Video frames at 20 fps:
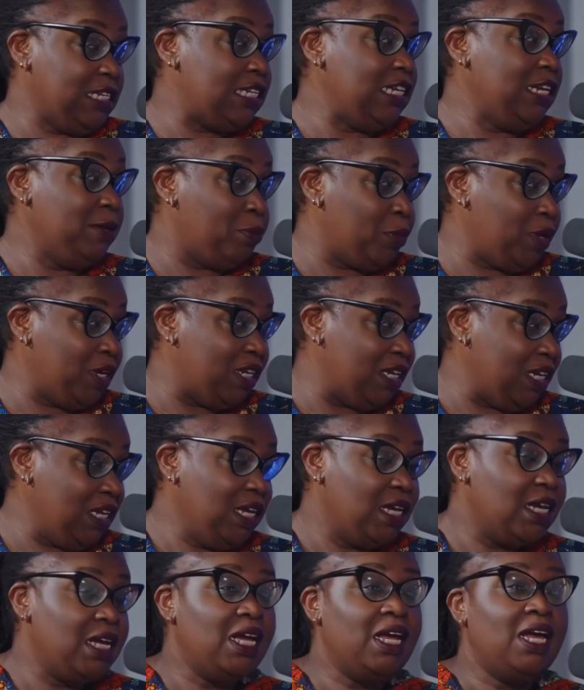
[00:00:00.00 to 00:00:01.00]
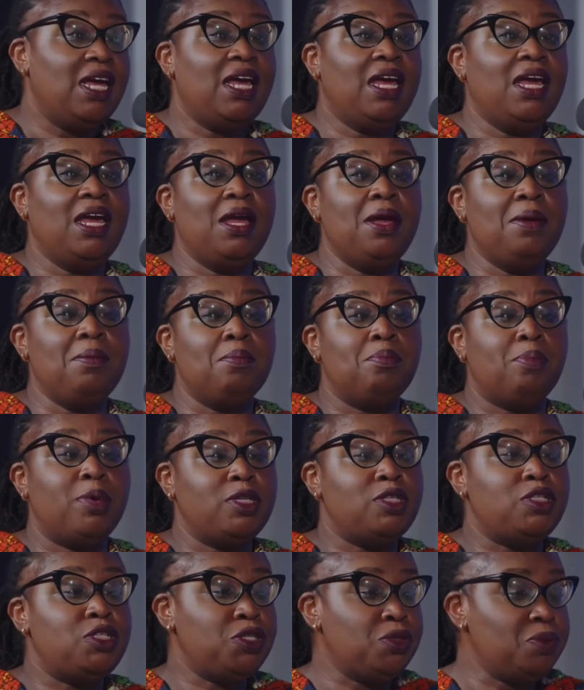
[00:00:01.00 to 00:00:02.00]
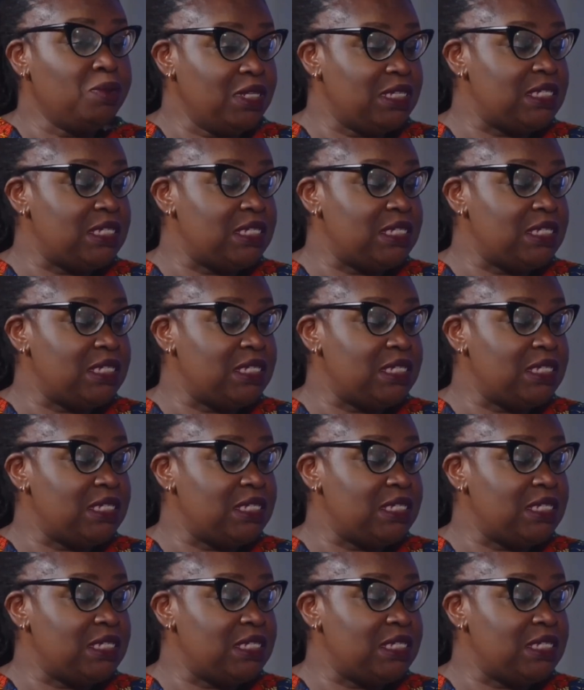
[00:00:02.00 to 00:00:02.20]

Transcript: deliberately. But do